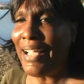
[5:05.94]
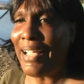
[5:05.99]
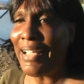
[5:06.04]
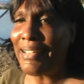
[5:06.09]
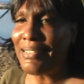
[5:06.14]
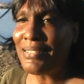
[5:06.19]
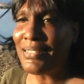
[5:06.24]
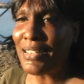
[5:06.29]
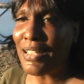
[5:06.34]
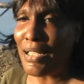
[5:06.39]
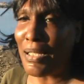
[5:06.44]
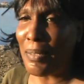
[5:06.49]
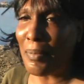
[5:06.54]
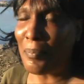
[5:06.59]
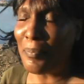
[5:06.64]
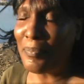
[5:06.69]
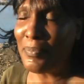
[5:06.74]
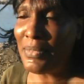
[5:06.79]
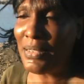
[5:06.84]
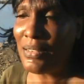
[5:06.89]
And
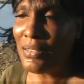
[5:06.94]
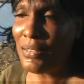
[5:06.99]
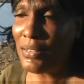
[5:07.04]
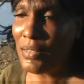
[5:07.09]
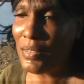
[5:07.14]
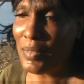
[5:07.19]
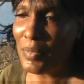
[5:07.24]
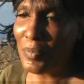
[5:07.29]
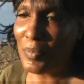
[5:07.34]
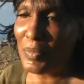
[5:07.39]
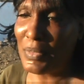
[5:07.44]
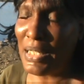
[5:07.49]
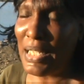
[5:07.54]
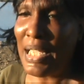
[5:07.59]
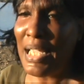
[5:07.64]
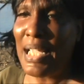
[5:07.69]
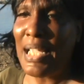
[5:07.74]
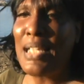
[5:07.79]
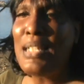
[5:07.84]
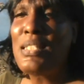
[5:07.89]
um,
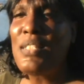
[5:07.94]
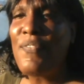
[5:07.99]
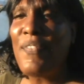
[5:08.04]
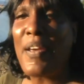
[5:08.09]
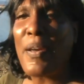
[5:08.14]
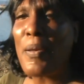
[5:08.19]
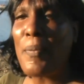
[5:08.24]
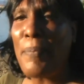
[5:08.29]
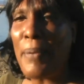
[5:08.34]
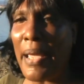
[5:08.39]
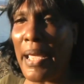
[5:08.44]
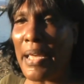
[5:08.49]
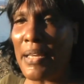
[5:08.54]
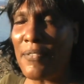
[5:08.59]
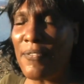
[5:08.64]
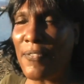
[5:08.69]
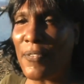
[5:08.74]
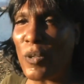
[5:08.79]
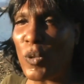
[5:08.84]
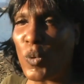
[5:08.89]
it's very
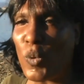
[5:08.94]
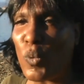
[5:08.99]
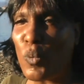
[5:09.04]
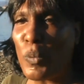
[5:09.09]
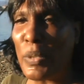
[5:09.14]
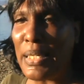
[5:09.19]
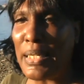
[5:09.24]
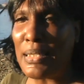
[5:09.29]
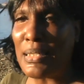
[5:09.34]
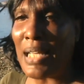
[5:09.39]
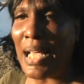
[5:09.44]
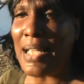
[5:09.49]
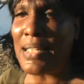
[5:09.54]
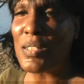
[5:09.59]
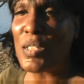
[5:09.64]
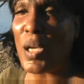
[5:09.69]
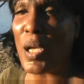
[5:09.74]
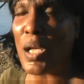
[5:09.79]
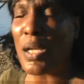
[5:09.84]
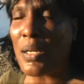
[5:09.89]
painful when I
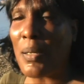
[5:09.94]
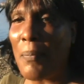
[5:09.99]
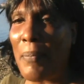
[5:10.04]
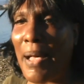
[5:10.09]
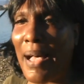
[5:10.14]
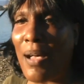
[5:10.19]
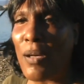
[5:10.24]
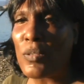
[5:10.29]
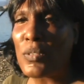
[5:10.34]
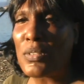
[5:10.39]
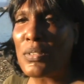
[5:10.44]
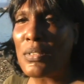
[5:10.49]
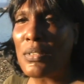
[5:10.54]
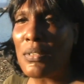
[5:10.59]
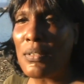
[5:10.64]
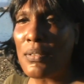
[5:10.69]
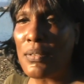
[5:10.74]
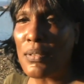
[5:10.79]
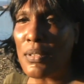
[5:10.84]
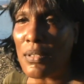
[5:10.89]
talk about
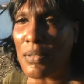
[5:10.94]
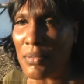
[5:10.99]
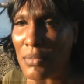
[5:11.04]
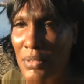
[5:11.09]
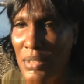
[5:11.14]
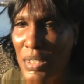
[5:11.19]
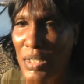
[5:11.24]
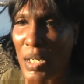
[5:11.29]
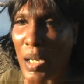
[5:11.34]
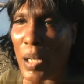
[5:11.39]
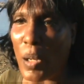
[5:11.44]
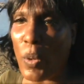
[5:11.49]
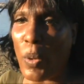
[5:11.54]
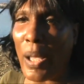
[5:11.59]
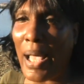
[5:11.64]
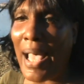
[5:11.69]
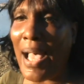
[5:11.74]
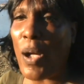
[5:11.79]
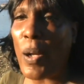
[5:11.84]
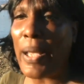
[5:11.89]
you know,
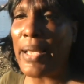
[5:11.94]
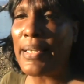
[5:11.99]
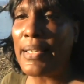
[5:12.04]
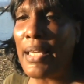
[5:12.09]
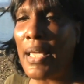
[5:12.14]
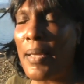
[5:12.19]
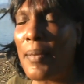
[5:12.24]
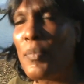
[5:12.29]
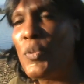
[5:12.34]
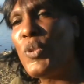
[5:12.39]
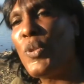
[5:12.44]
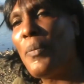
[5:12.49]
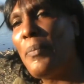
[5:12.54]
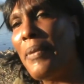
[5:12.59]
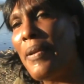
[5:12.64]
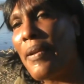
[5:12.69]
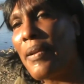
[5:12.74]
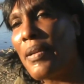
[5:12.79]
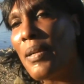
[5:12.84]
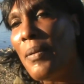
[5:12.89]
how I came to
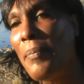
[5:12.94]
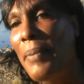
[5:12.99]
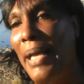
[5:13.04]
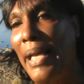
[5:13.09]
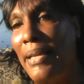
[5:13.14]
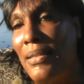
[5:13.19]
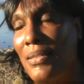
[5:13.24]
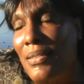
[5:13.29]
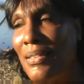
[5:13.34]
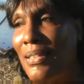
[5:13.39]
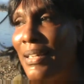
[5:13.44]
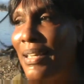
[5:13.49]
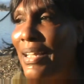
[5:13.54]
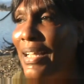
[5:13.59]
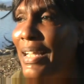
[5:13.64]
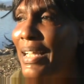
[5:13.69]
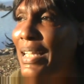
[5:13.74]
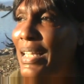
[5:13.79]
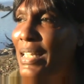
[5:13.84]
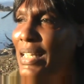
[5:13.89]
America. But
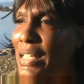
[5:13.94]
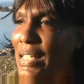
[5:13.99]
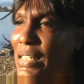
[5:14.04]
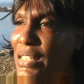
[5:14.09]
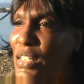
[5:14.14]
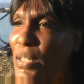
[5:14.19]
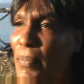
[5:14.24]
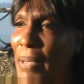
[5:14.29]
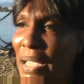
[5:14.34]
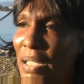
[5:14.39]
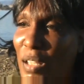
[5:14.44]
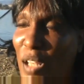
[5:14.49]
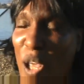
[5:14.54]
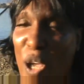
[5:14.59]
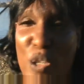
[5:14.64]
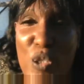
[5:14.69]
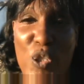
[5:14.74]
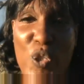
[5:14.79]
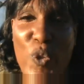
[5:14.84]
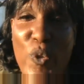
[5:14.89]
to make a
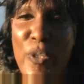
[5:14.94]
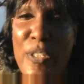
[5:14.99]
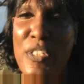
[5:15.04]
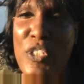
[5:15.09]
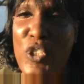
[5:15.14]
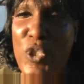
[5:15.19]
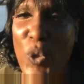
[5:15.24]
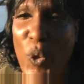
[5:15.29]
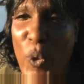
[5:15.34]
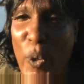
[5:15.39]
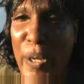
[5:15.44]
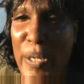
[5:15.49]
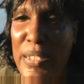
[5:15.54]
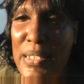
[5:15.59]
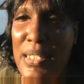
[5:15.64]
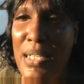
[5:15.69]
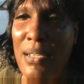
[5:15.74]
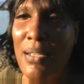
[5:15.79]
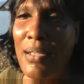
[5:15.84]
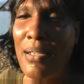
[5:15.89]
long story
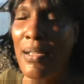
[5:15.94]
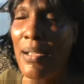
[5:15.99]
short,